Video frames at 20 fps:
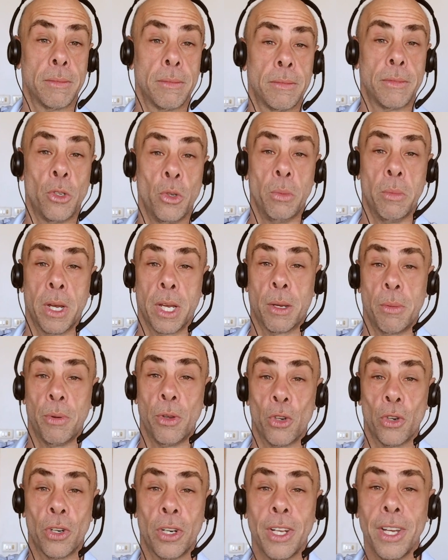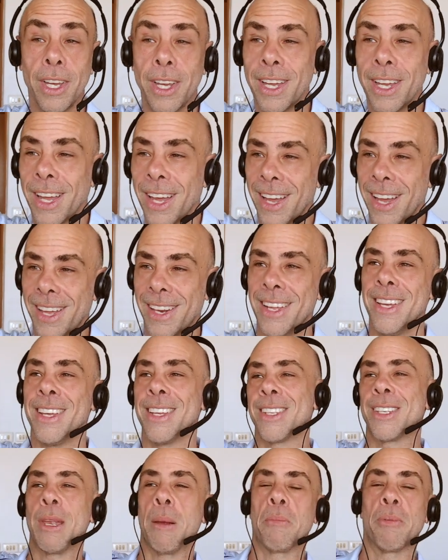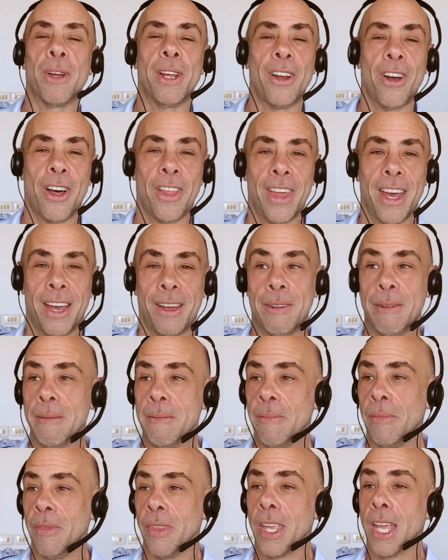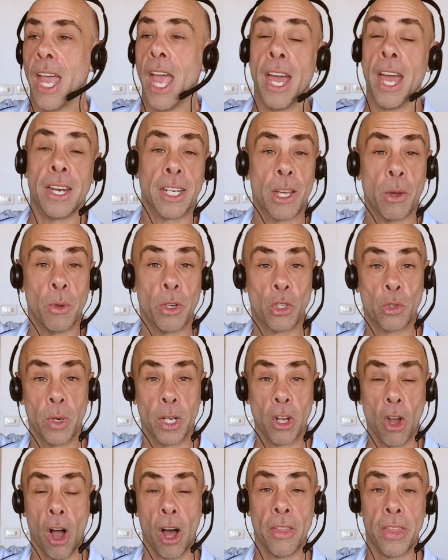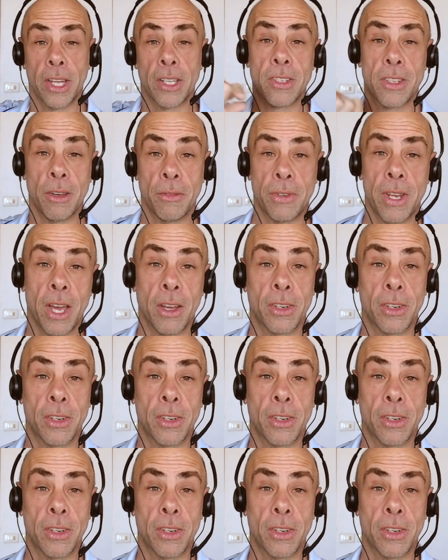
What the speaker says: doing my computer, and separate all that. And can we shrink all that stuff down to